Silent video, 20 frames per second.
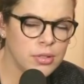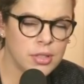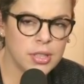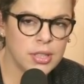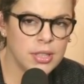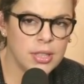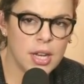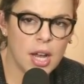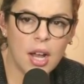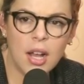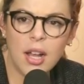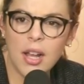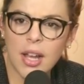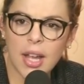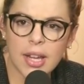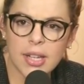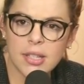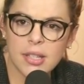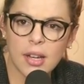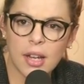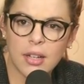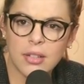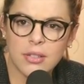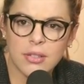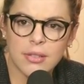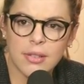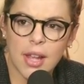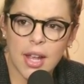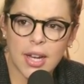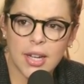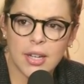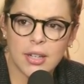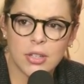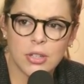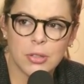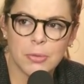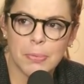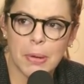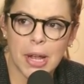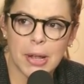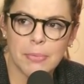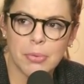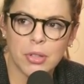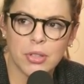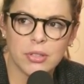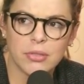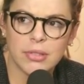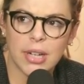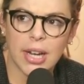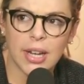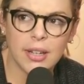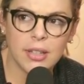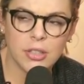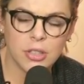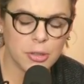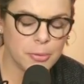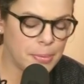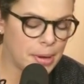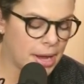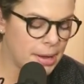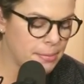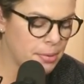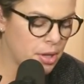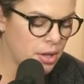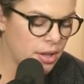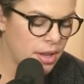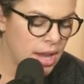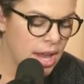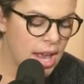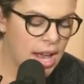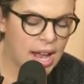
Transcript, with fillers: could not underline in your Bible or write in your Bible.